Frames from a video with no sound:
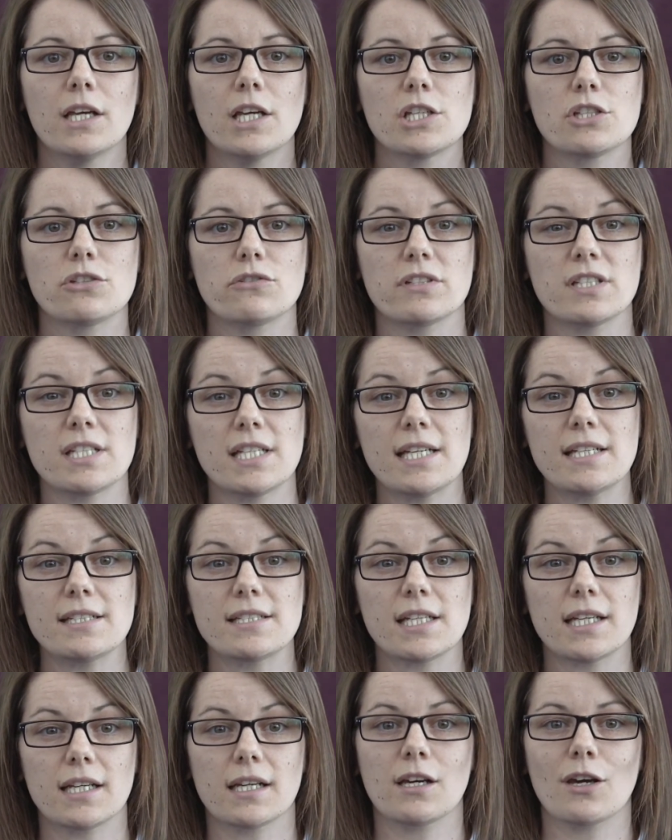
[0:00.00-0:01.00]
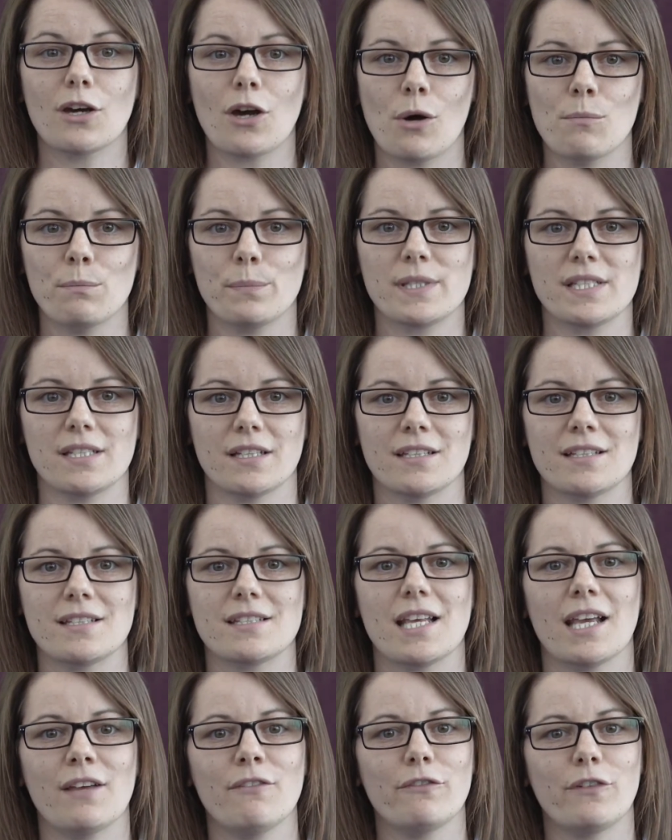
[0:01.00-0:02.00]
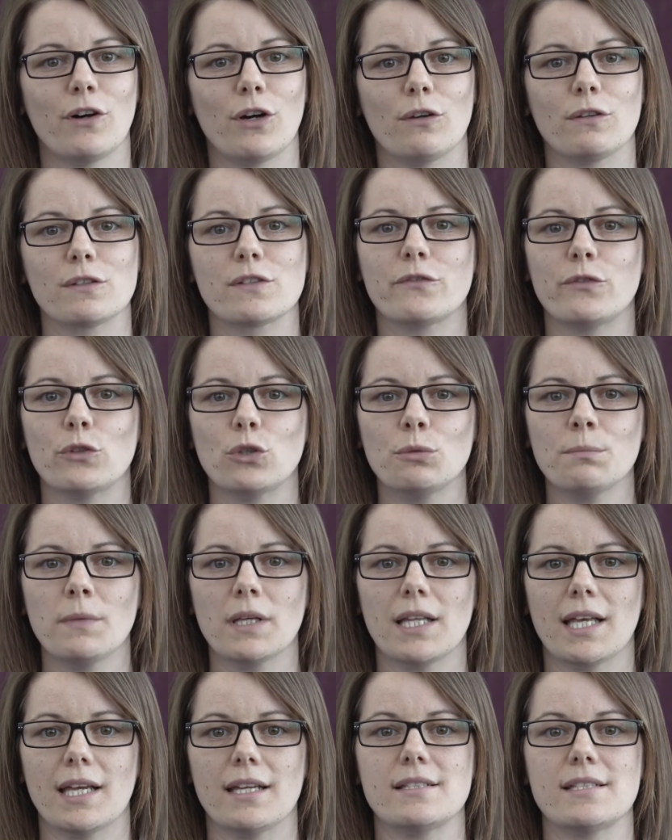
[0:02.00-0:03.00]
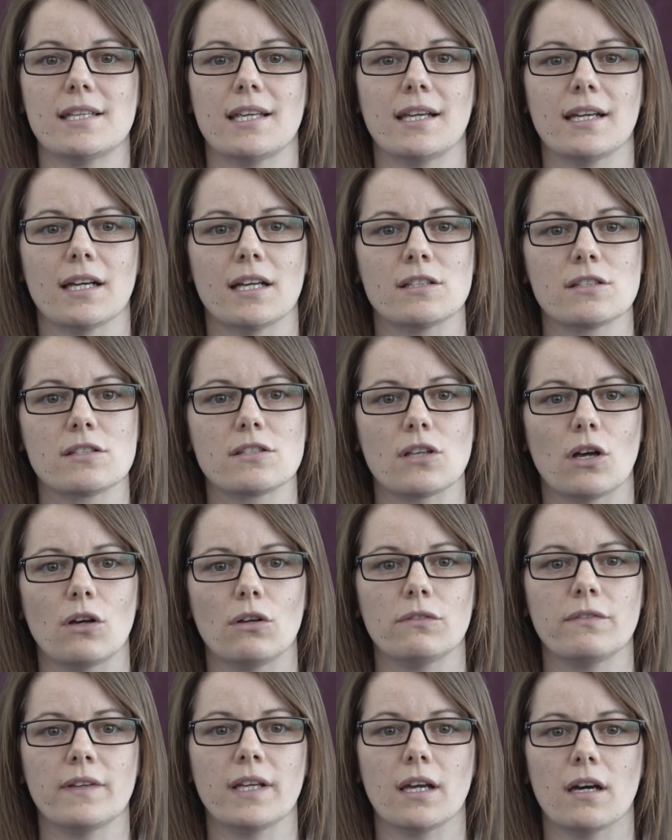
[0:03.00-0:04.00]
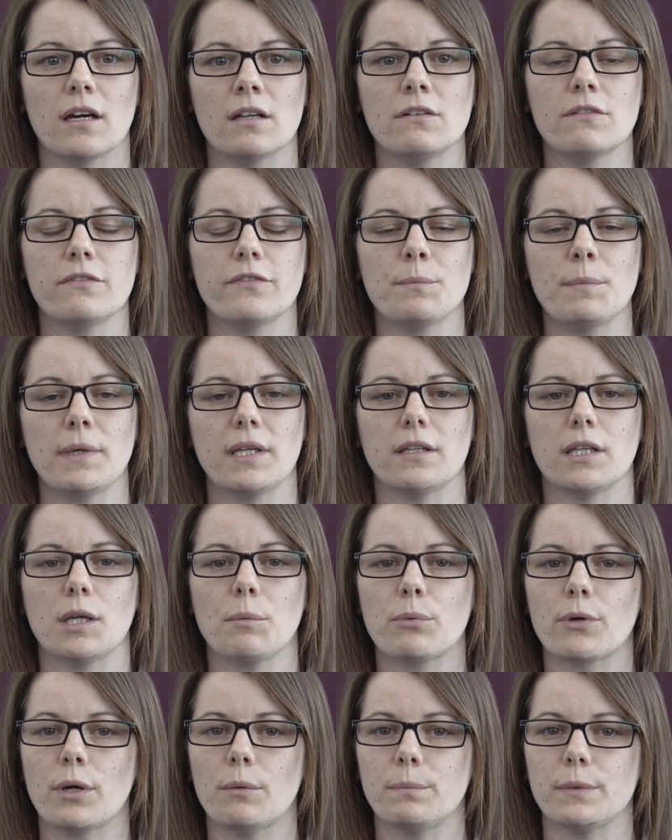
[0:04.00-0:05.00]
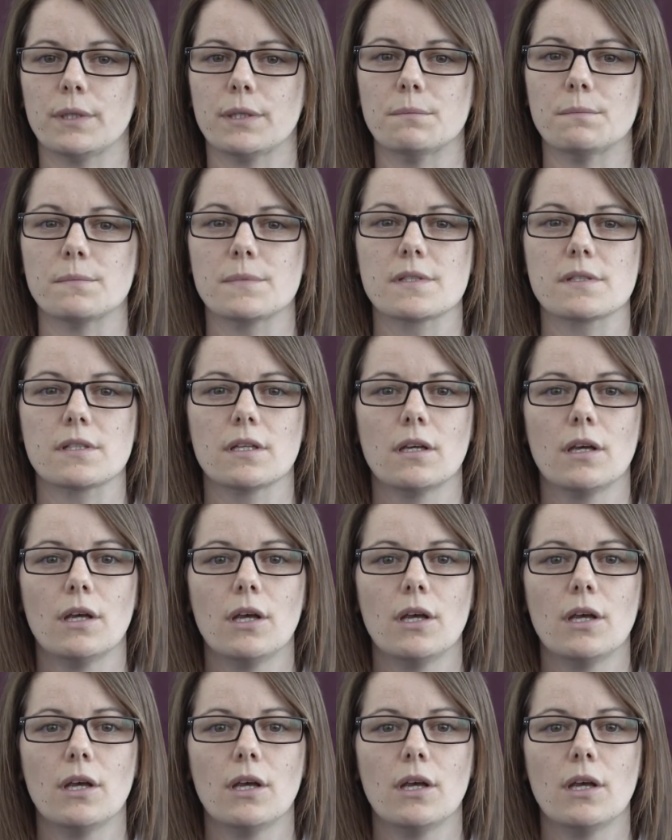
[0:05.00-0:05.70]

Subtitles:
Strategic competence involves formulating and solving unfamiliar problems.